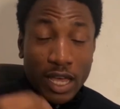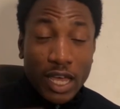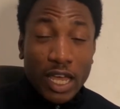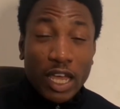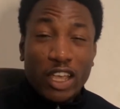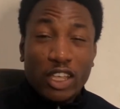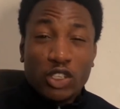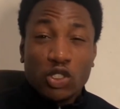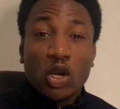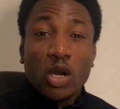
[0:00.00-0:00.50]

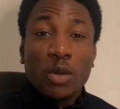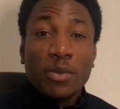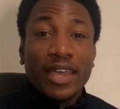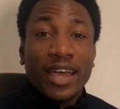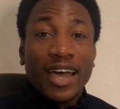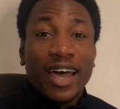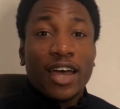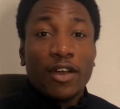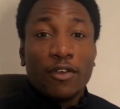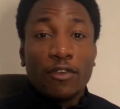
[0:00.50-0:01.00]
It's going to be
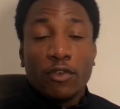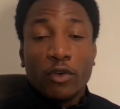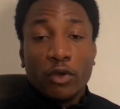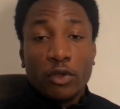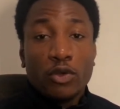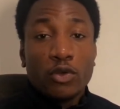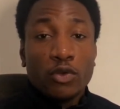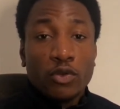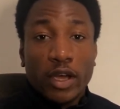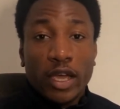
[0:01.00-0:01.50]
hard for
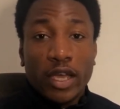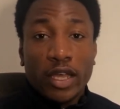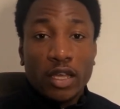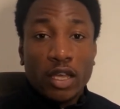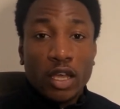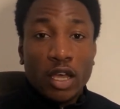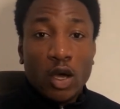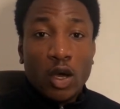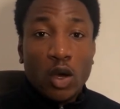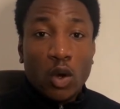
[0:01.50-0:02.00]
you, right,
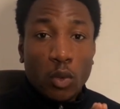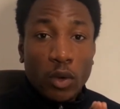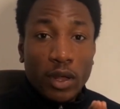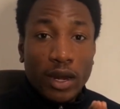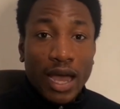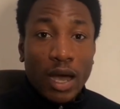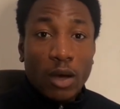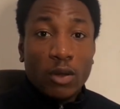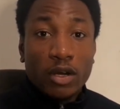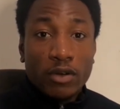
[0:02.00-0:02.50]

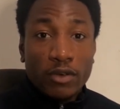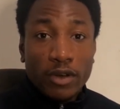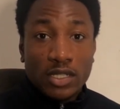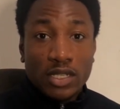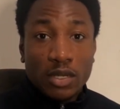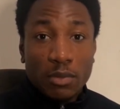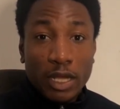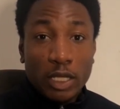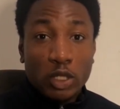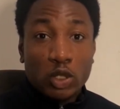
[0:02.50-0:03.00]
without a
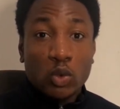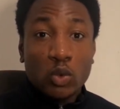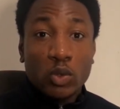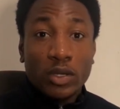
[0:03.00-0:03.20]
resume to